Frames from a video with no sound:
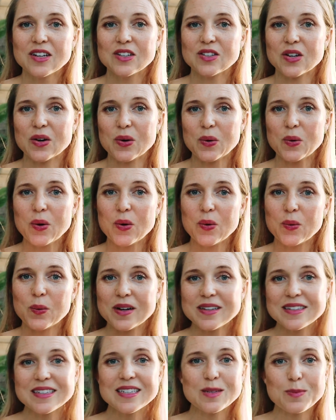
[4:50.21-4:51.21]
So
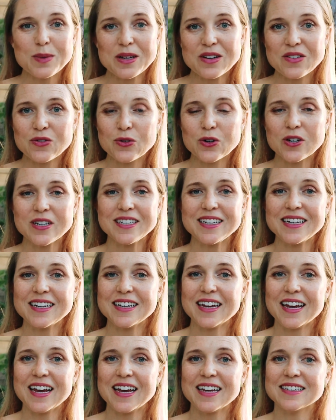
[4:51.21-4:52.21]
once it's been 14
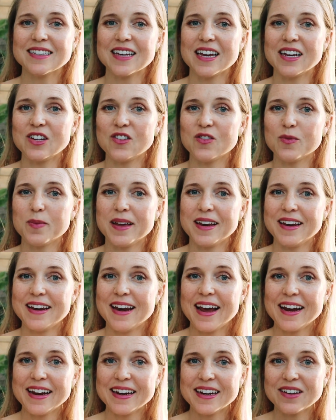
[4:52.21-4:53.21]
days and you've been
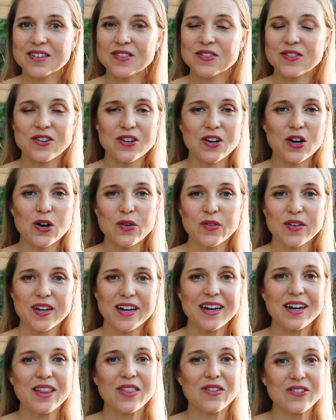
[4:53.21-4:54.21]
negative for
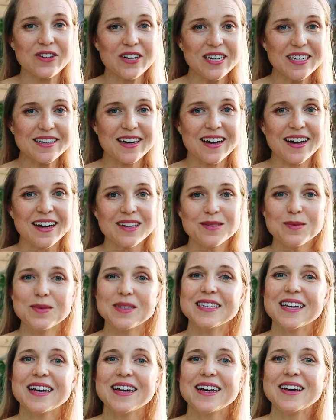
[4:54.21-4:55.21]
COVID 3 times,
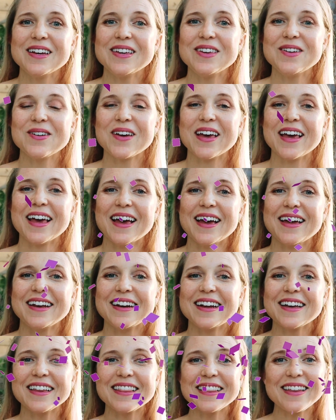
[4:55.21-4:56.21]
you can
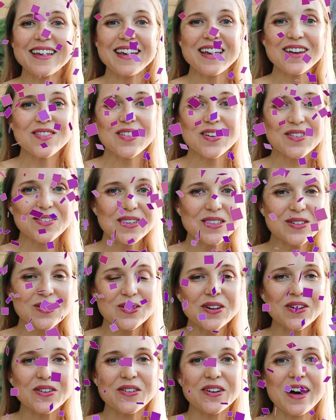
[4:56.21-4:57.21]
leave the
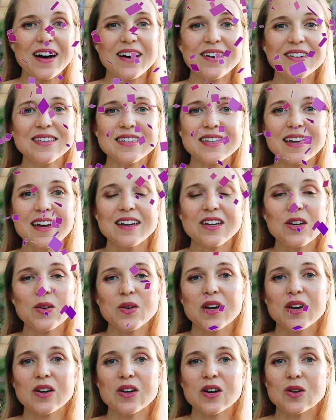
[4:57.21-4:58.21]
resort grounds and you
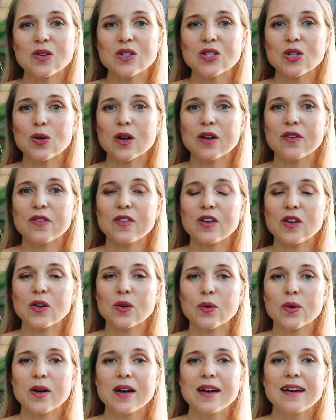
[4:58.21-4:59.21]
can go to a
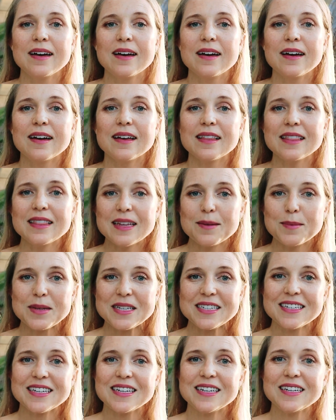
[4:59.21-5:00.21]
few
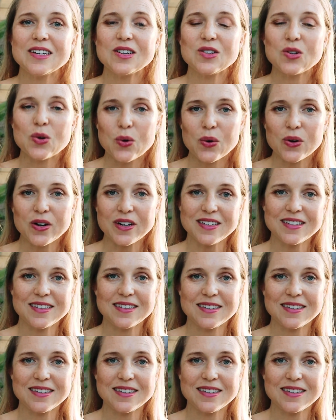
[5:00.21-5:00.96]
limited tourist